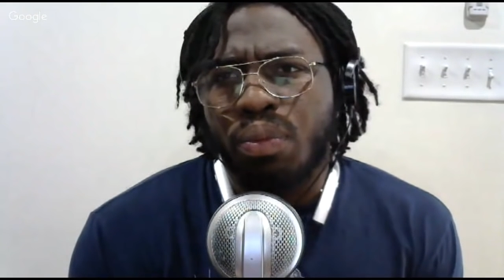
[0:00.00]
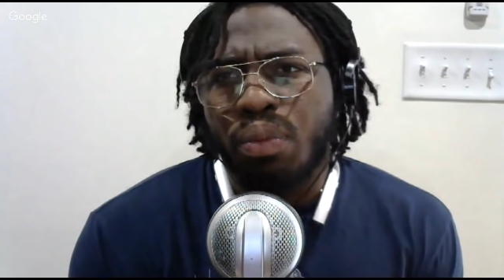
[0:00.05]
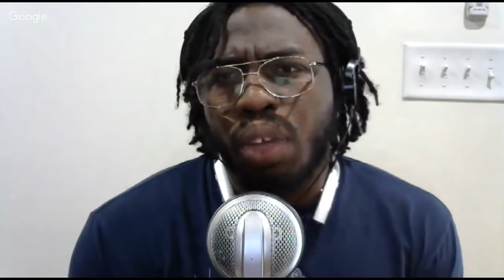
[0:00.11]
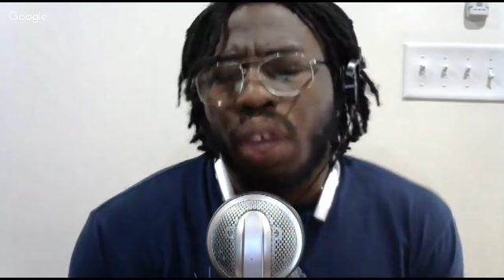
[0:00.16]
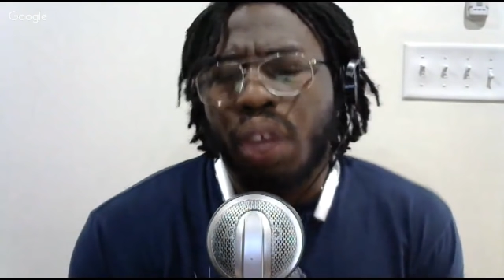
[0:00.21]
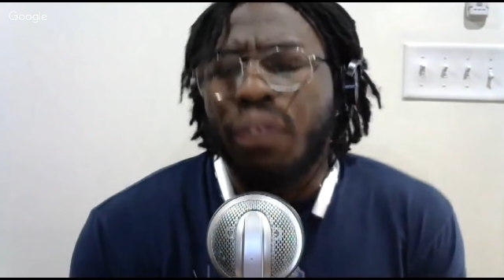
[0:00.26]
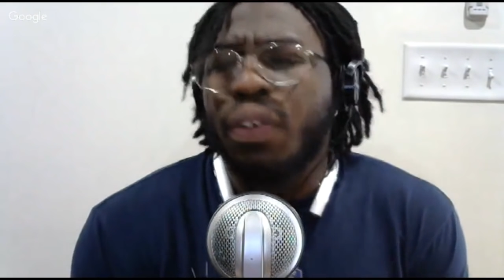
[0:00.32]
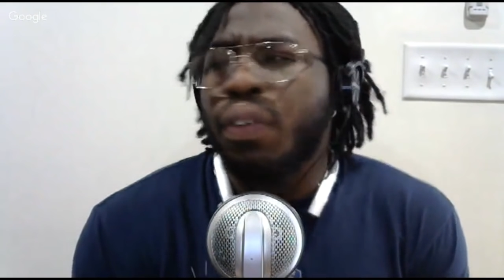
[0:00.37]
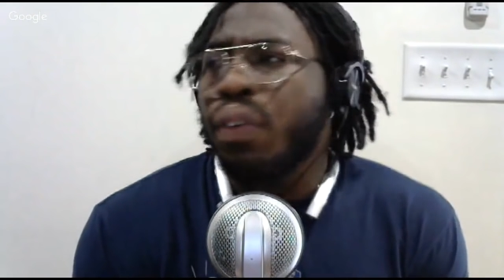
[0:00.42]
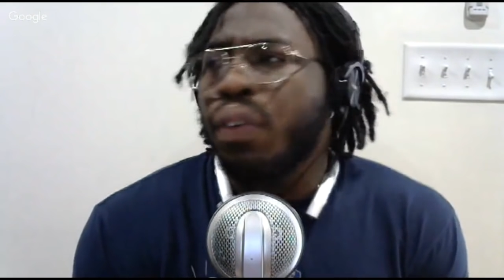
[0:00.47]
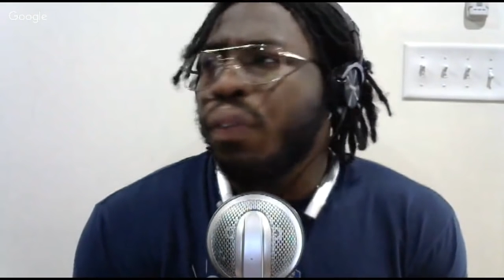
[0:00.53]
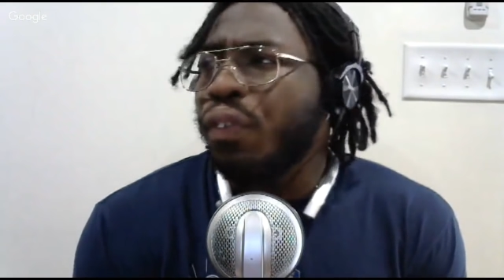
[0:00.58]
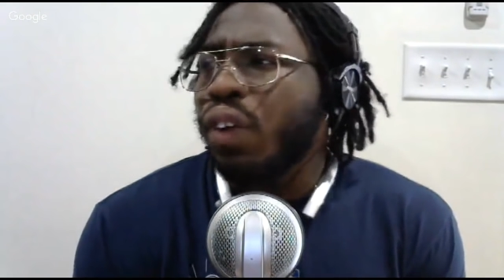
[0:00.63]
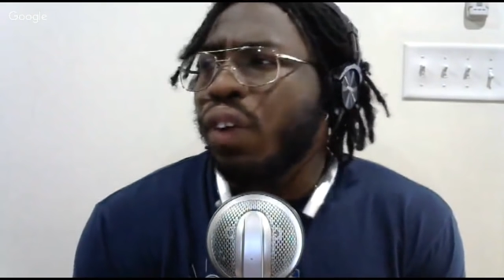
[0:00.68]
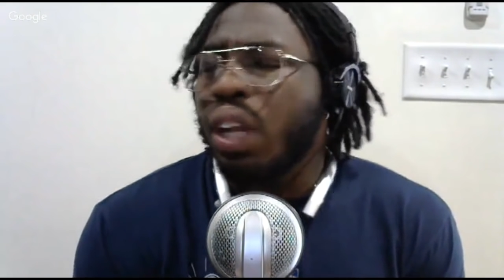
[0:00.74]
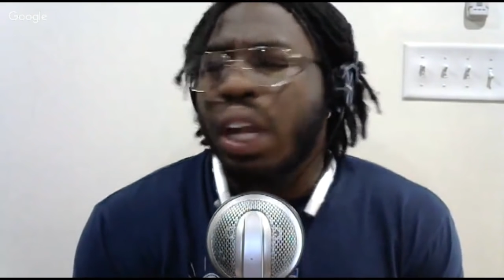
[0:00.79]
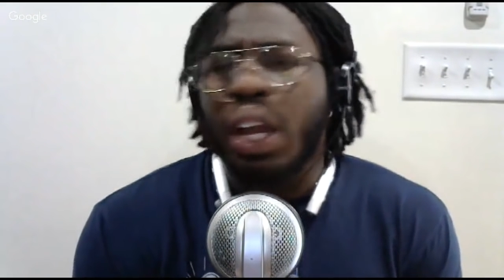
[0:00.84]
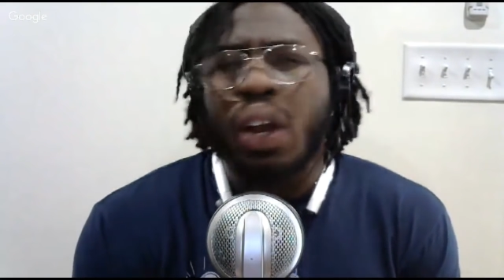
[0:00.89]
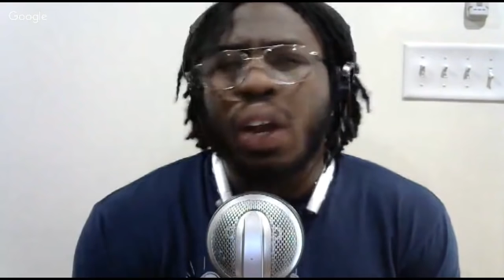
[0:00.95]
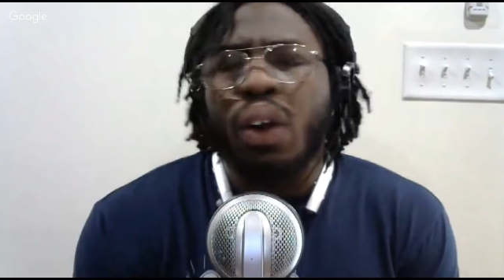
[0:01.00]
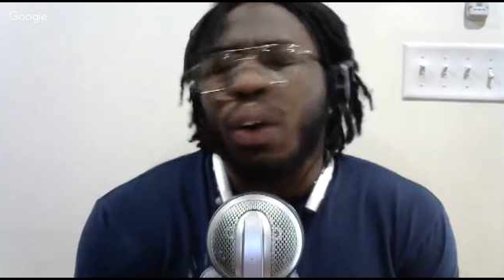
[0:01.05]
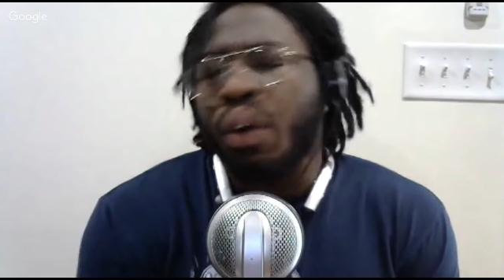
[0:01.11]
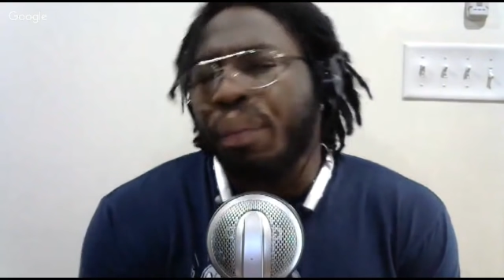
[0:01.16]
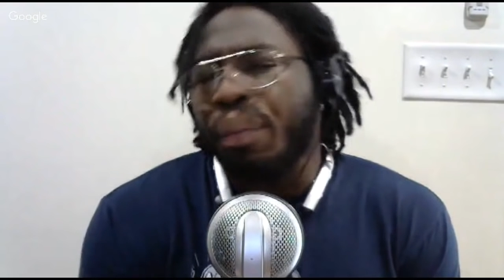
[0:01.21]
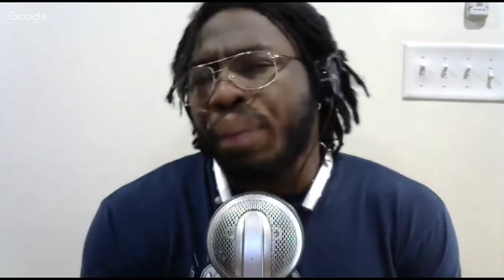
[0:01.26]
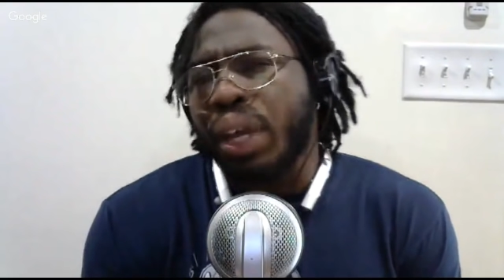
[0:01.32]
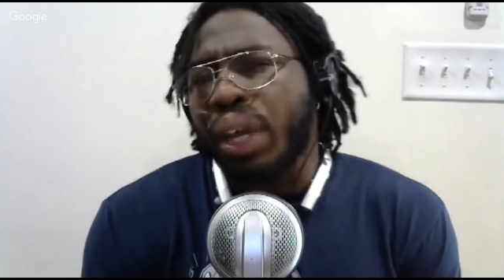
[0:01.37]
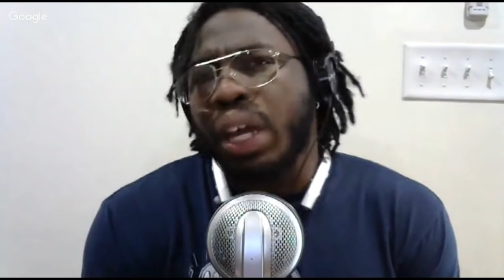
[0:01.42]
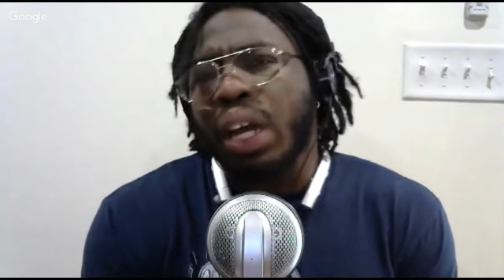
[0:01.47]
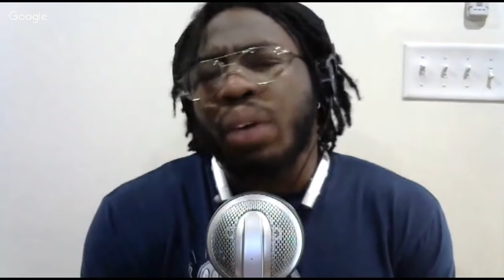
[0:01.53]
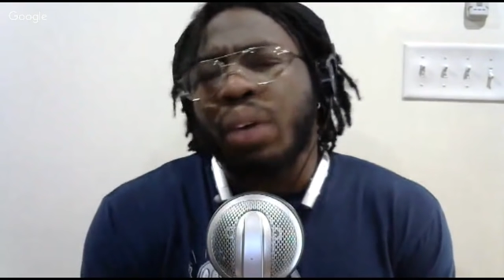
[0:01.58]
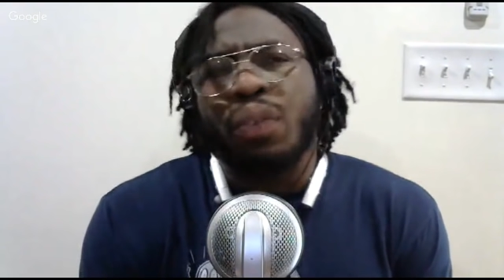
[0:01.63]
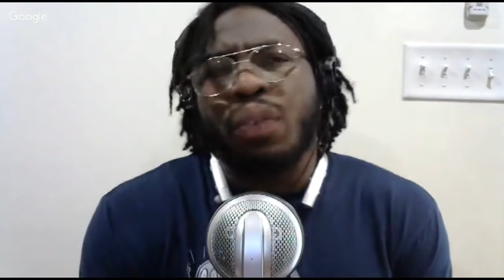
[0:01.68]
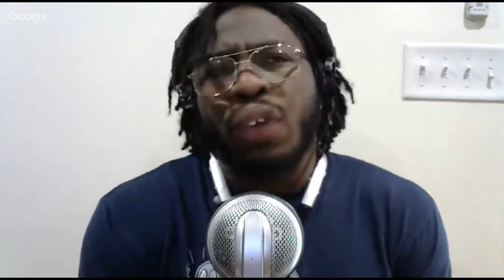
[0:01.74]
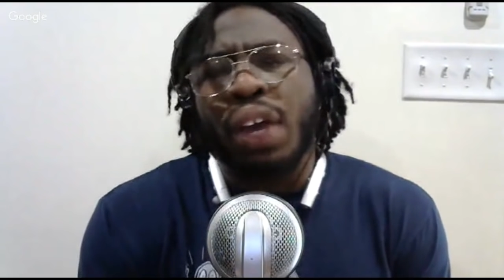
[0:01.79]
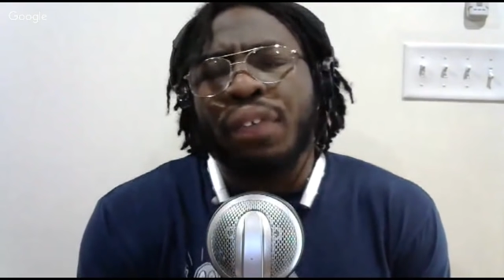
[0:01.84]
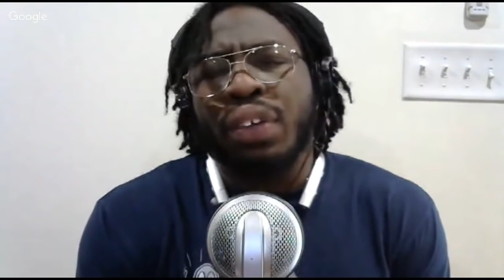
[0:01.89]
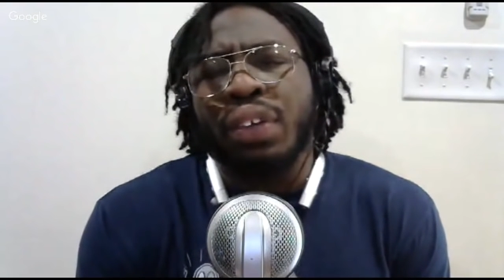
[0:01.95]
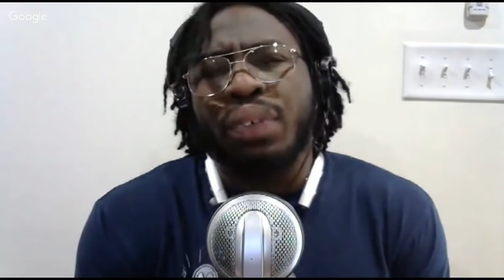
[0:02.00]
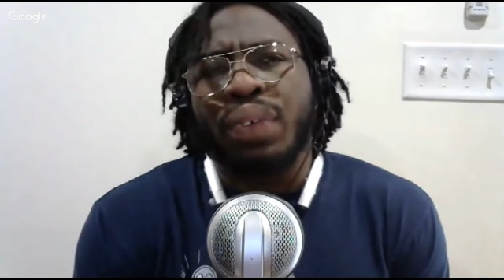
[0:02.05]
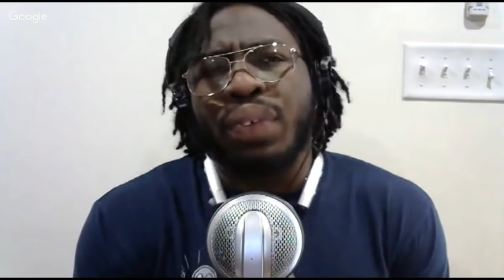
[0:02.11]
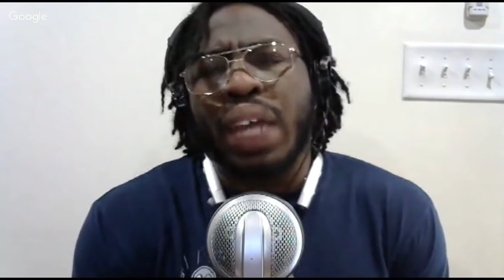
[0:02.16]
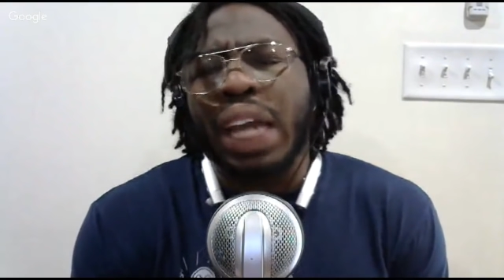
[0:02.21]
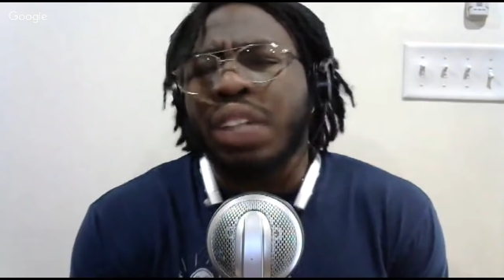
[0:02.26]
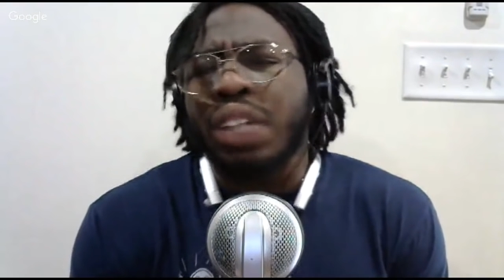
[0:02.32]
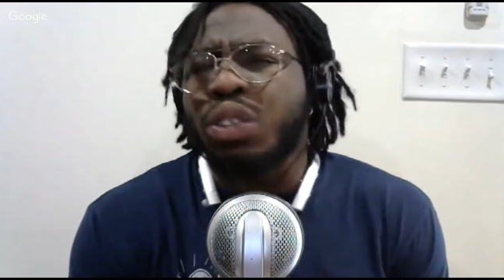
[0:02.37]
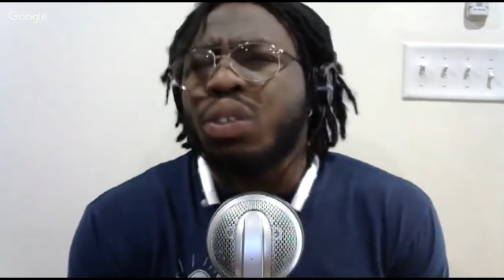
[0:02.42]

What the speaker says: Even if you feel like, oh man, I don't know if I have enough gas,